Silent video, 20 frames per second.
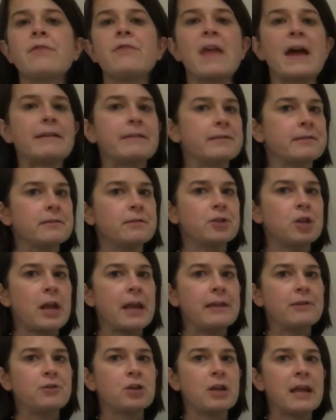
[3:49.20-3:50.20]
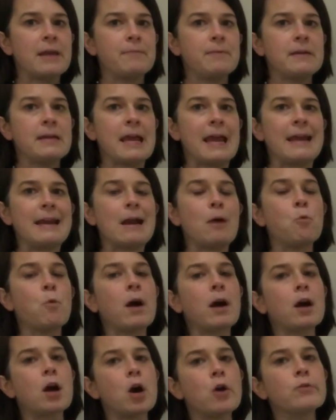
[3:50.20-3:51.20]
That doesn't change in APA. Now
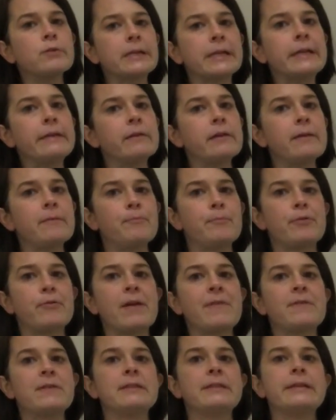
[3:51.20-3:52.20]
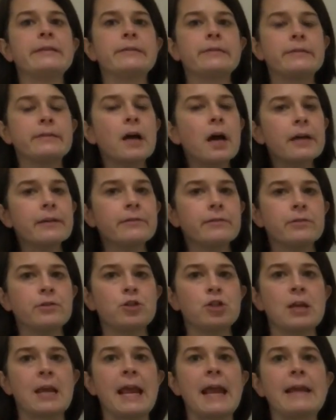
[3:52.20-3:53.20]
what goes in the parentheses does
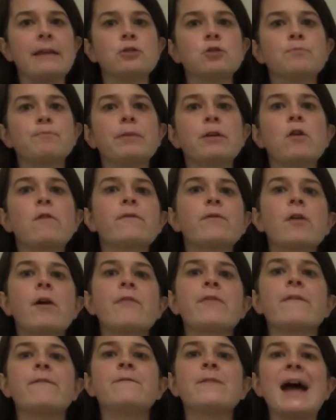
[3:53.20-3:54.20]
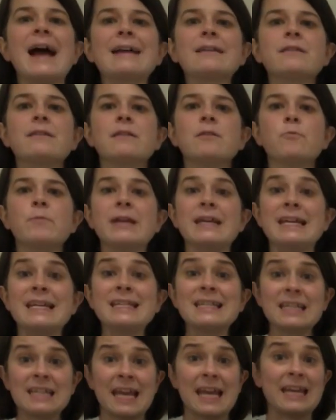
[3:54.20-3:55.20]
change, but overall the fact that we
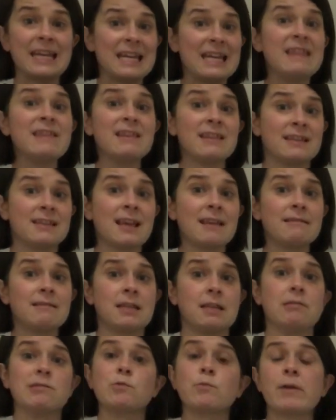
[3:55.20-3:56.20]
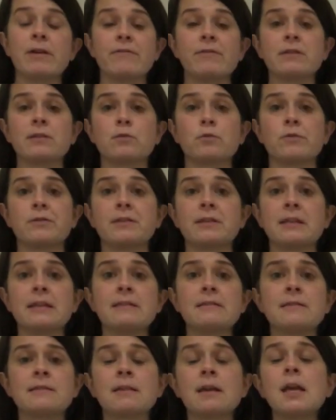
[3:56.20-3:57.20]
indicate in the sentence where the source
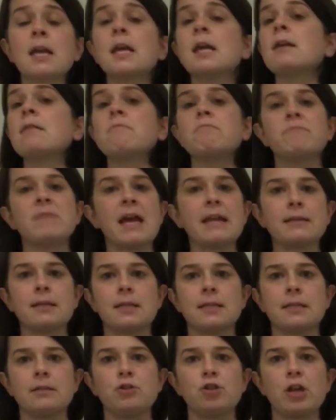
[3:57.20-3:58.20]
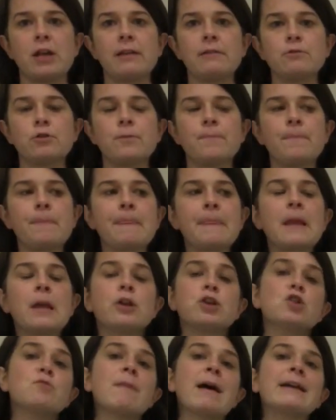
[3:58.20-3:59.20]
is, that doesn't change.
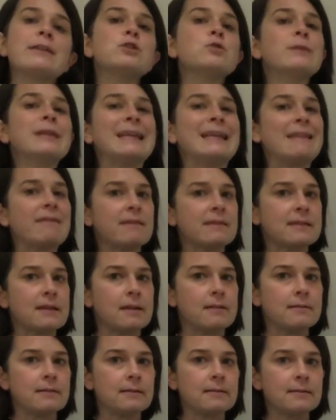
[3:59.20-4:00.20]
You might do it in the sentence